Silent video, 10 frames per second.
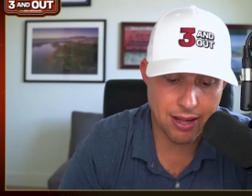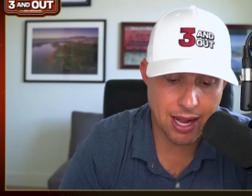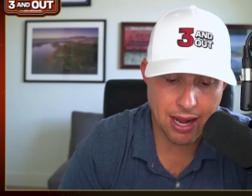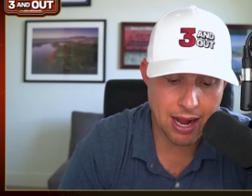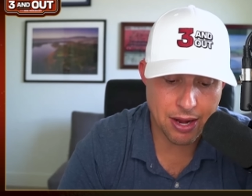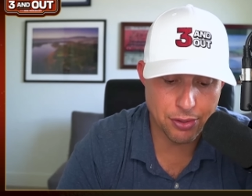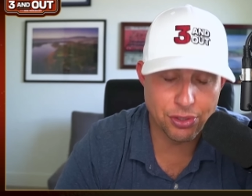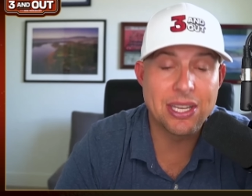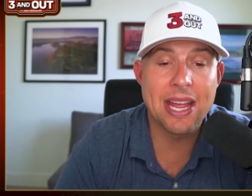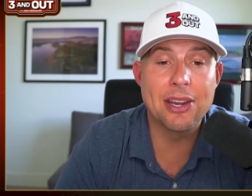I, I
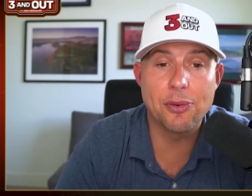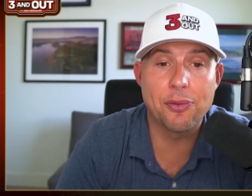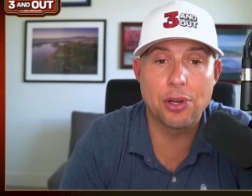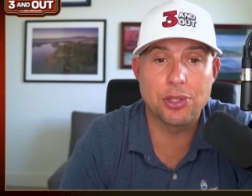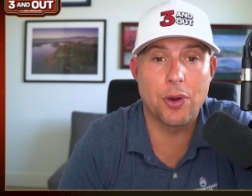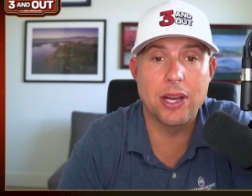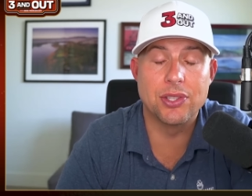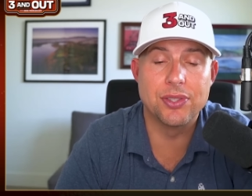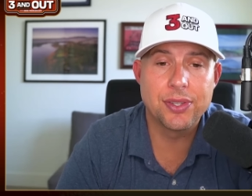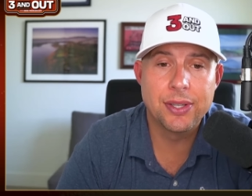understand your
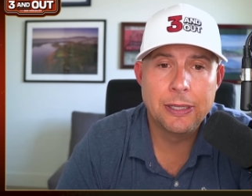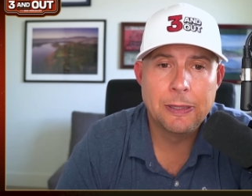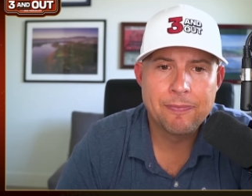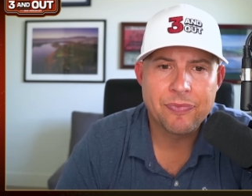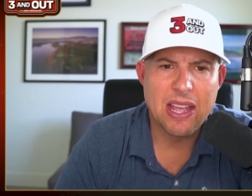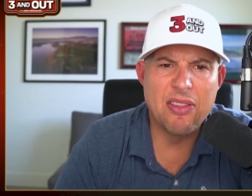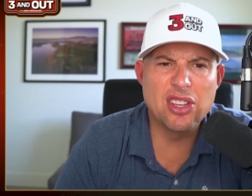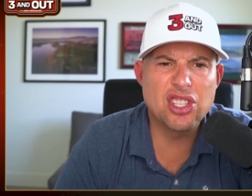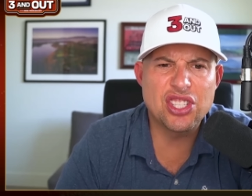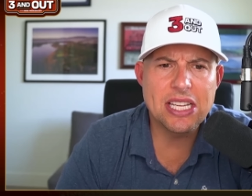frustrations. And
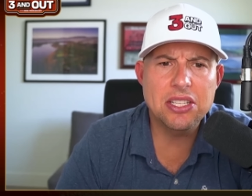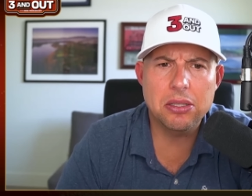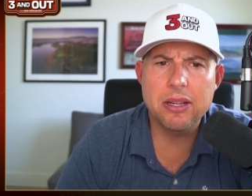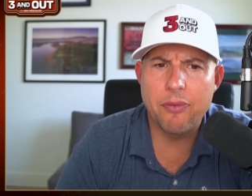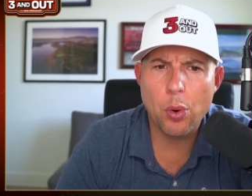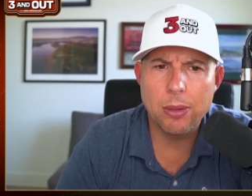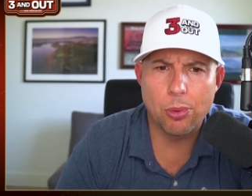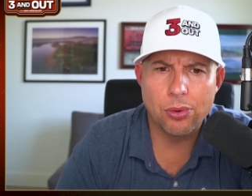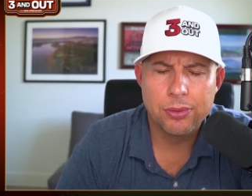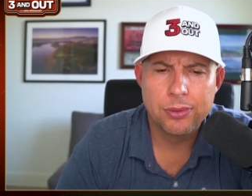this is easily
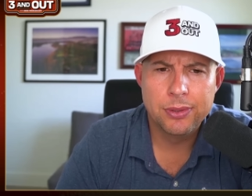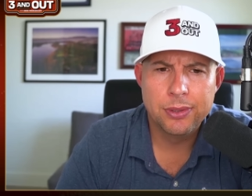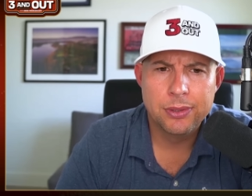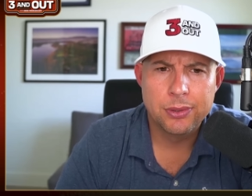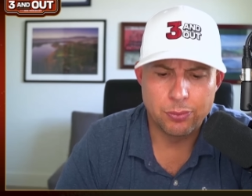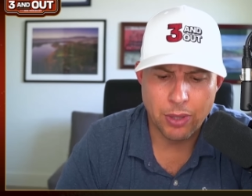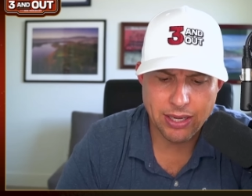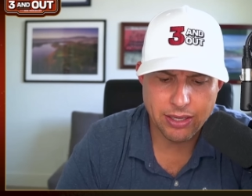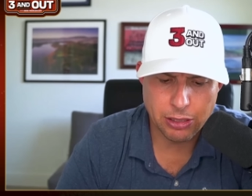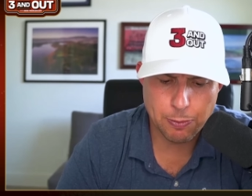avoidable,
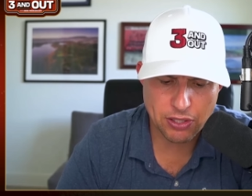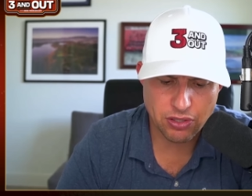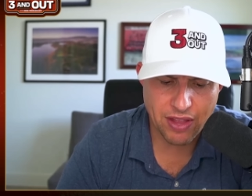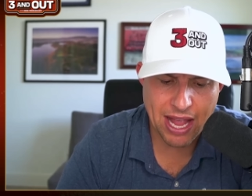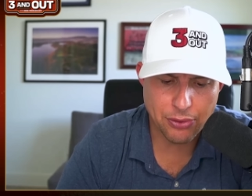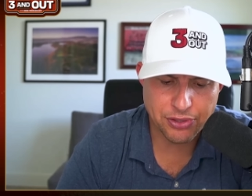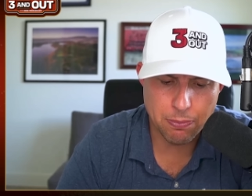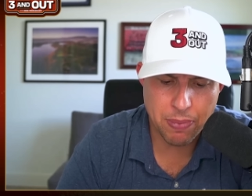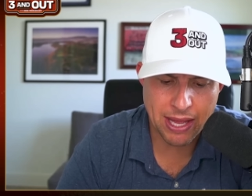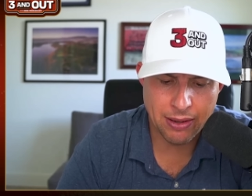right? Especially if the house
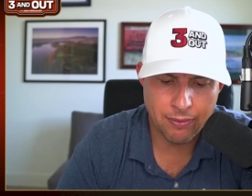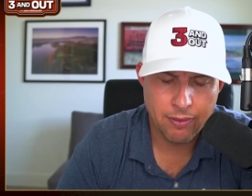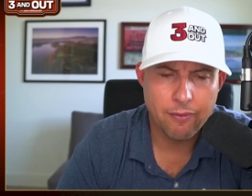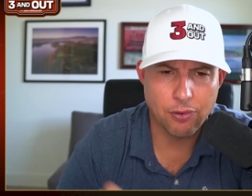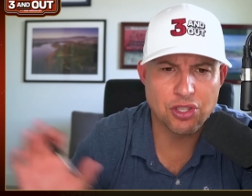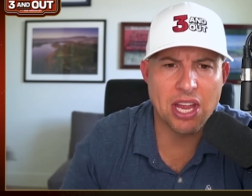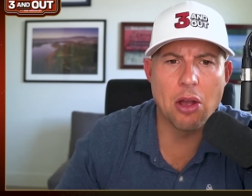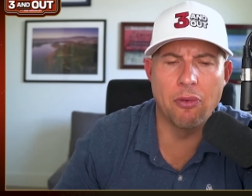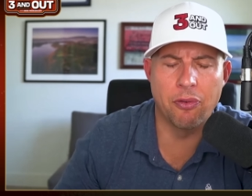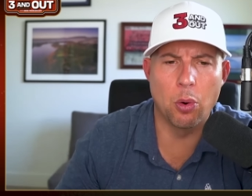had been for
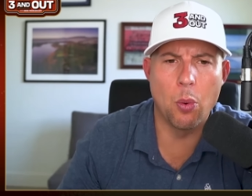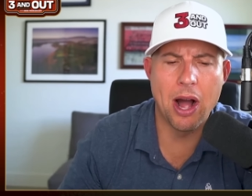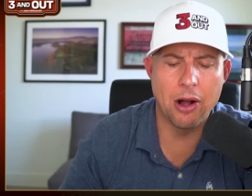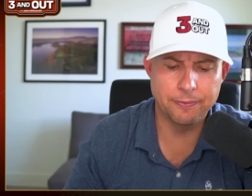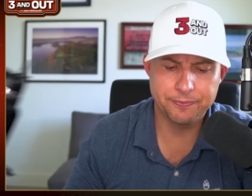sale for a while.